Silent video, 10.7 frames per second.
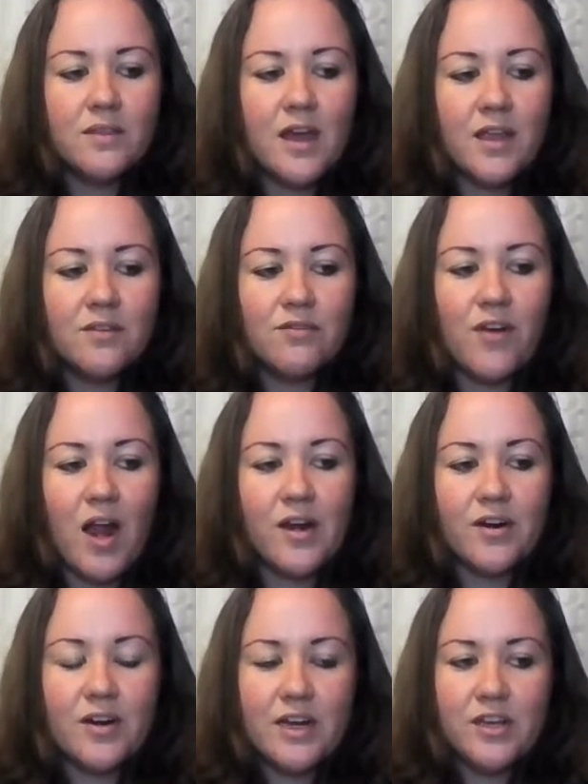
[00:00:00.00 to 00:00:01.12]
that
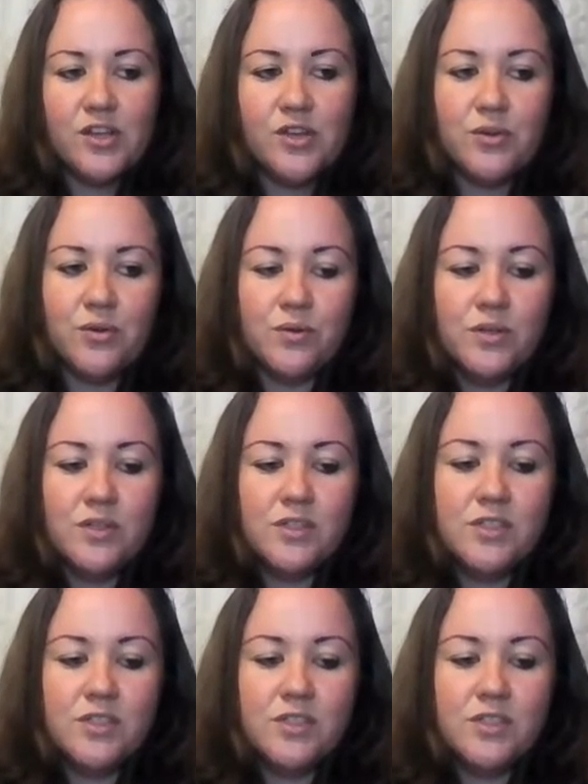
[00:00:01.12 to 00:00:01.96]
fire in you